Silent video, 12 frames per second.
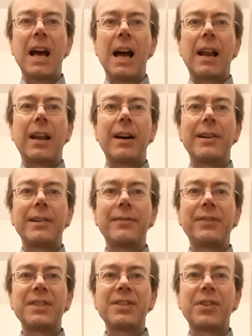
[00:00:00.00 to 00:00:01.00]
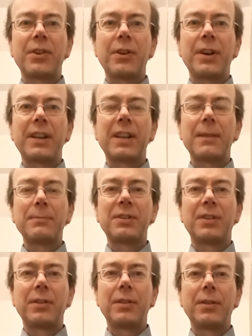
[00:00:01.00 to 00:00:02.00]
Love and joy come
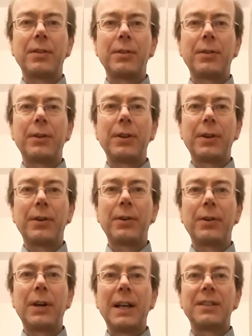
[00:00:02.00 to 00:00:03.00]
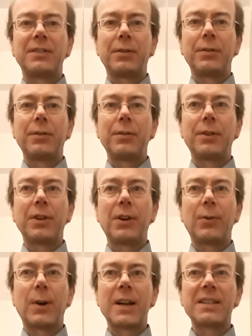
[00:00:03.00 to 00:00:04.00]
to
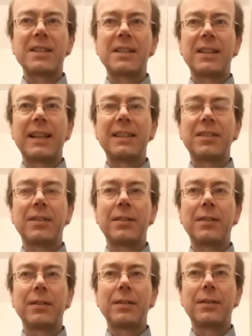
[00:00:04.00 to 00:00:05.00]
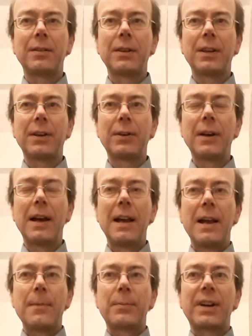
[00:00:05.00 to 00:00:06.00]
your wassailing, to you.
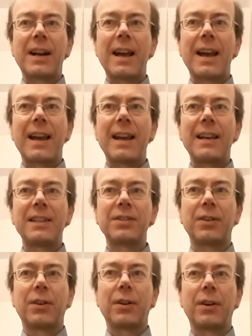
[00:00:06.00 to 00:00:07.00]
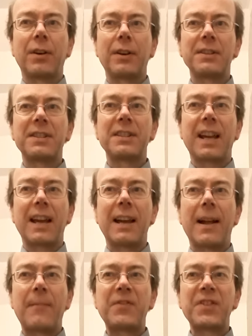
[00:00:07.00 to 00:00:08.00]
Praise God,
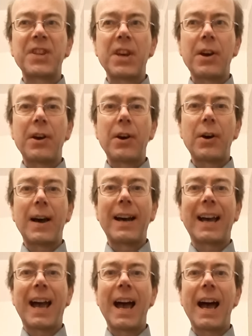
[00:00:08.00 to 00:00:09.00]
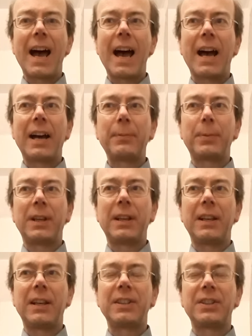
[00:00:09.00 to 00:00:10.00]
send you a
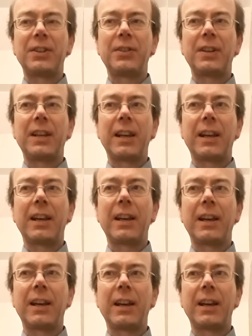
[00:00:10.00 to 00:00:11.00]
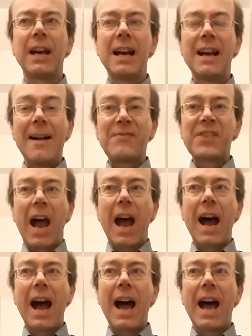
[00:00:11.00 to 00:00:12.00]
happy new year,
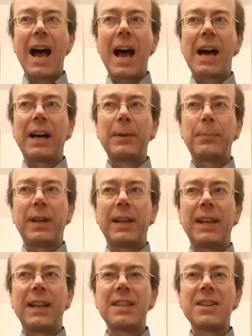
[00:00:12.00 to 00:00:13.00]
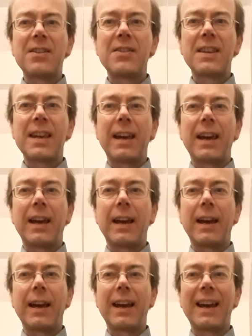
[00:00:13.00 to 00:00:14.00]
a happy new
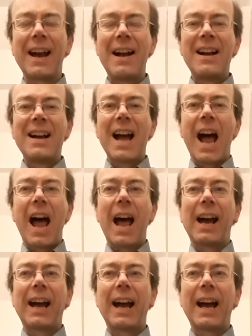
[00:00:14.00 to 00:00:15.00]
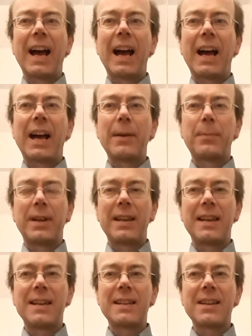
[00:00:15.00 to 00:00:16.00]
year, a
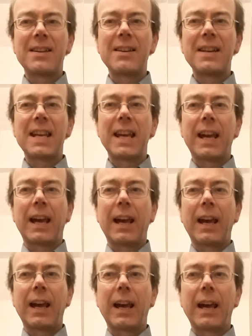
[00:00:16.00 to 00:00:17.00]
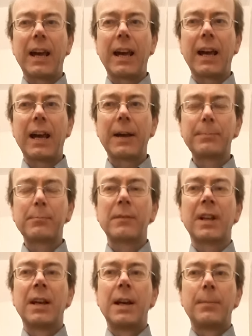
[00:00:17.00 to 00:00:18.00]
happy new year.
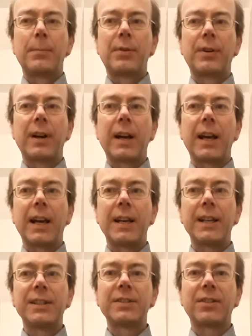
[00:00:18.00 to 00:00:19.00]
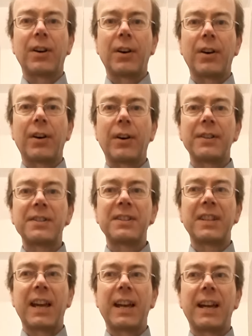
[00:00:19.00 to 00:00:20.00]
Praise God,
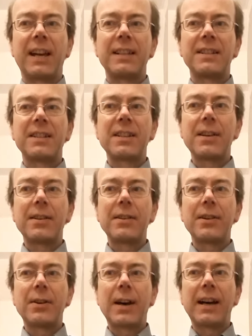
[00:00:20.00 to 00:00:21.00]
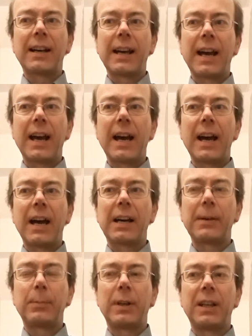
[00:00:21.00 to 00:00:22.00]
send you a
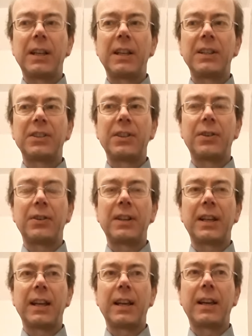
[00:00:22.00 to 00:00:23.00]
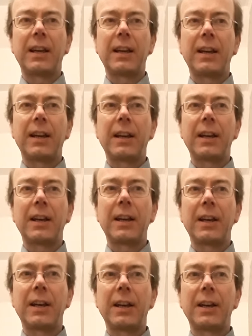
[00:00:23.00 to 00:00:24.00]
happy new
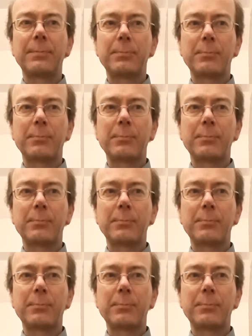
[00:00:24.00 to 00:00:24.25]
year.